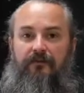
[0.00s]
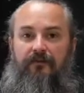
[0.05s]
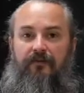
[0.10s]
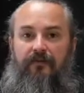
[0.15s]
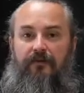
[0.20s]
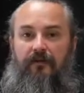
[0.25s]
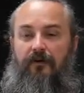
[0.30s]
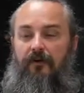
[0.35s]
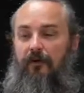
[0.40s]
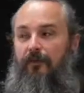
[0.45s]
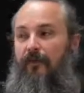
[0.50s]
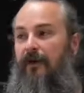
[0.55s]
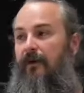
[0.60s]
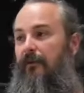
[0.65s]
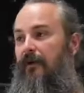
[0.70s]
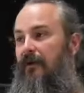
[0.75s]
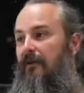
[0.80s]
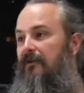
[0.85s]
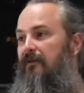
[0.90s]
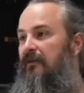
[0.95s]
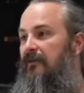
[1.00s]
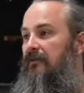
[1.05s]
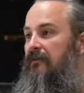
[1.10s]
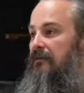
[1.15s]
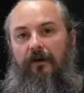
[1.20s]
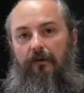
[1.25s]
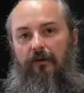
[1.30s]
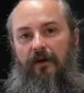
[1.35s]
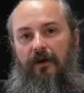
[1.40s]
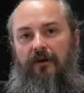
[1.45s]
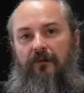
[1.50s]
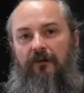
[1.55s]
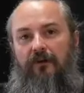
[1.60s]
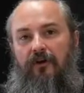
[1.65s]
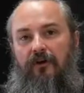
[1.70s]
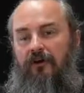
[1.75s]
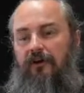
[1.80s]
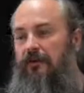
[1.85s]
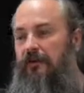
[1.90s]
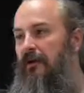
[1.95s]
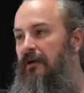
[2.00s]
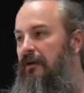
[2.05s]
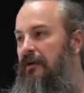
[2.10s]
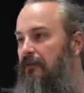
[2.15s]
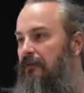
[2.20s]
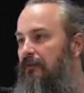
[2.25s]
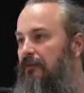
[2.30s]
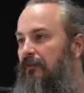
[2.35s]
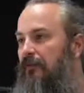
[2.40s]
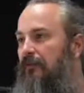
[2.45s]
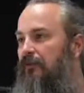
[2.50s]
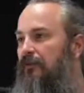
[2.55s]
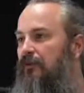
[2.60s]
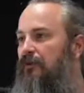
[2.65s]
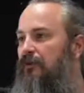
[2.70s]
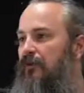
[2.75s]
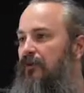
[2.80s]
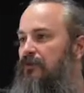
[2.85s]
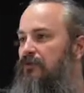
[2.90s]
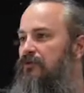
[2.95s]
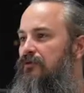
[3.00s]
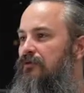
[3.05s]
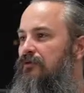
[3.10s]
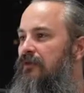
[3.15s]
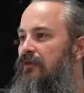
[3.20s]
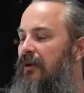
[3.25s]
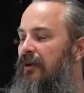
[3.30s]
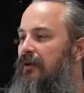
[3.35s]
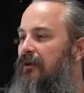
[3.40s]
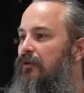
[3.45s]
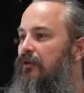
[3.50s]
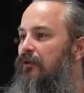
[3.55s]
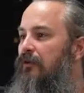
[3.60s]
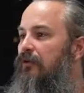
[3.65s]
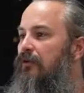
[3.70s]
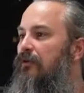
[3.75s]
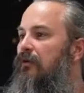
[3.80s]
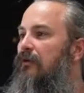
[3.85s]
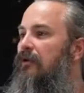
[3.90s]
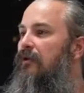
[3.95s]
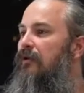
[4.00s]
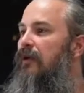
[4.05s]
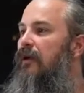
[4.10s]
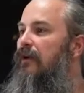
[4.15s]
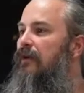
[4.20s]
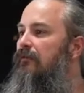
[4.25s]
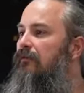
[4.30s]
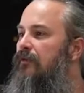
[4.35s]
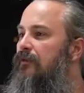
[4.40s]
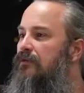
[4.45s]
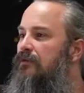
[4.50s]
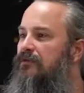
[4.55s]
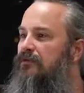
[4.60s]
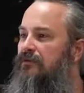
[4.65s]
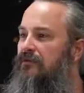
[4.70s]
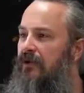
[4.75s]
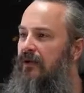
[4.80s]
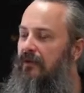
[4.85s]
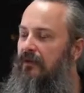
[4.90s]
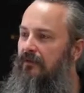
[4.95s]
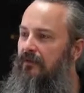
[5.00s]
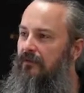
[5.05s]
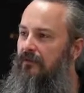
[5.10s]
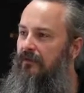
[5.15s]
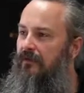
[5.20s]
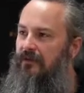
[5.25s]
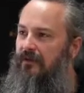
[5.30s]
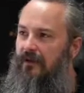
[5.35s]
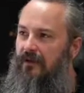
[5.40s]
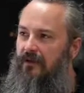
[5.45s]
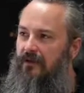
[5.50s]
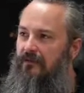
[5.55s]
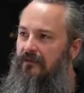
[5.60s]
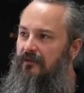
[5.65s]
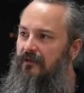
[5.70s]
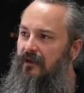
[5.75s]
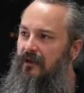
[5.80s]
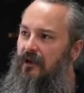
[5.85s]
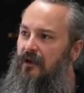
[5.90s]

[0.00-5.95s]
So I hope that makes sense. We have a comment here from Virtual Tycoon, and Virtual Tycoon says,